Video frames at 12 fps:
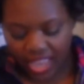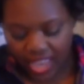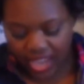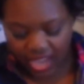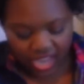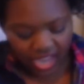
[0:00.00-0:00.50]

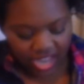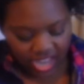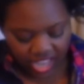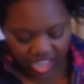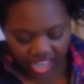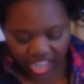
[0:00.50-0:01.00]
and
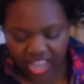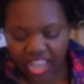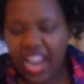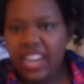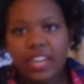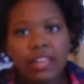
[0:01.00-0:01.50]

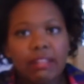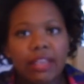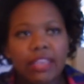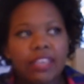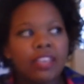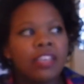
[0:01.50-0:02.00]
I didn't
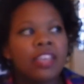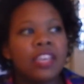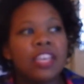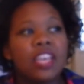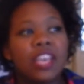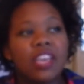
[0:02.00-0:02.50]
like it.
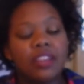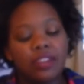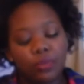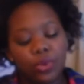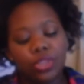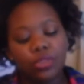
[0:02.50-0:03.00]

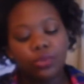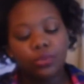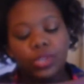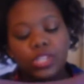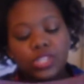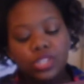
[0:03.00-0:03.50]
And with
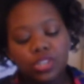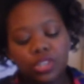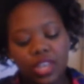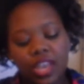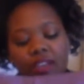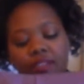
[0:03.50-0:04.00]
Windsor,
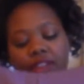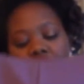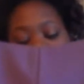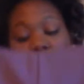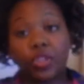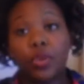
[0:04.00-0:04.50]
they have like
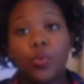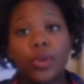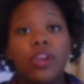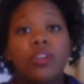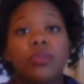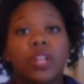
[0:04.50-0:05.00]
a really
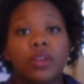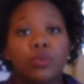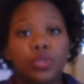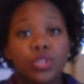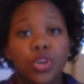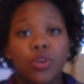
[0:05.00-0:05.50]
weird like
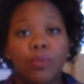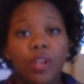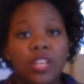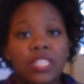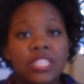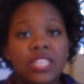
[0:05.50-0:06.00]
return
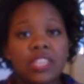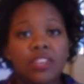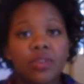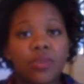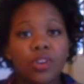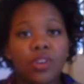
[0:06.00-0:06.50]
policy
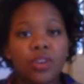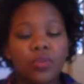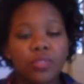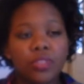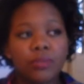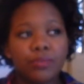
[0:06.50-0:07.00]
thing going on
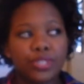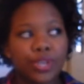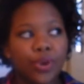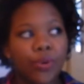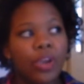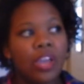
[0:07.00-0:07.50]
with them.
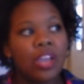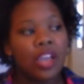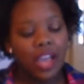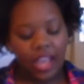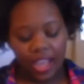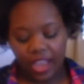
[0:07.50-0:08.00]
So
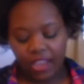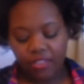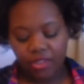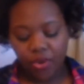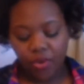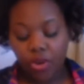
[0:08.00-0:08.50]
I have
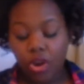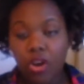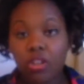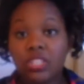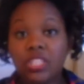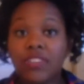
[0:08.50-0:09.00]
to go and
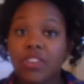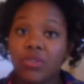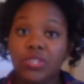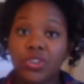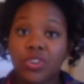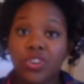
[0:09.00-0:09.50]
call and see if I
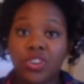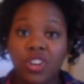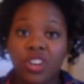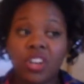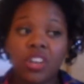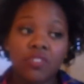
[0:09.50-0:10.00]
can return it or
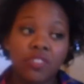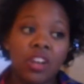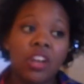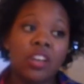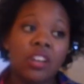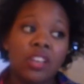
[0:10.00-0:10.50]
not. And if
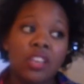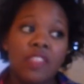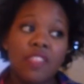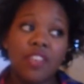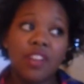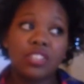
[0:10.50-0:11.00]
not,
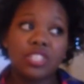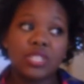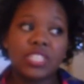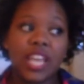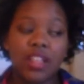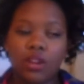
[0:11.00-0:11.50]
then I'll
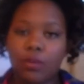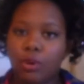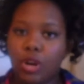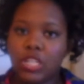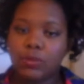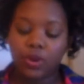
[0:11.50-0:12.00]
just sell it on
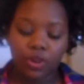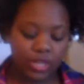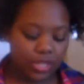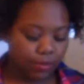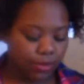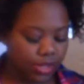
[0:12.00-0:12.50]
Poshmark or
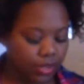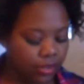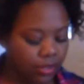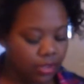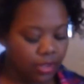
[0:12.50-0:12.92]
something.